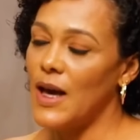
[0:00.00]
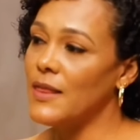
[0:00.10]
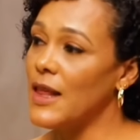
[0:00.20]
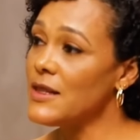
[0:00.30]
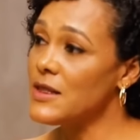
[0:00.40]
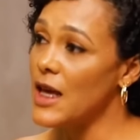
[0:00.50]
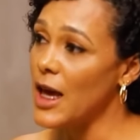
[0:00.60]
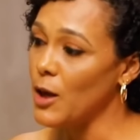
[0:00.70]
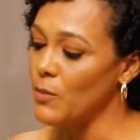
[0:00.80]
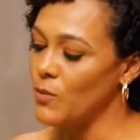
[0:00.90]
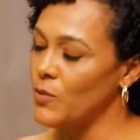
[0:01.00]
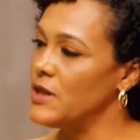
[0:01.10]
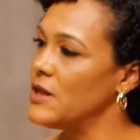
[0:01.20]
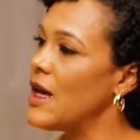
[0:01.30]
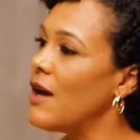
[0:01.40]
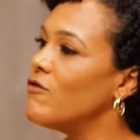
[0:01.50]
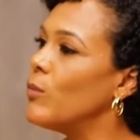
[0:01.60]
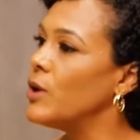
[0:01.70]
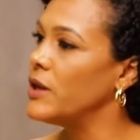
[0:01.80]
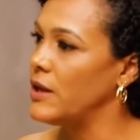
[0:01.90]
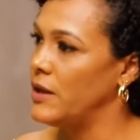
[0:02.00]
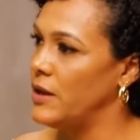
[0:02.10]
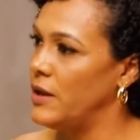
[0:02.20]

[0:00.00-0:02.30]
At that time, we didn't have money.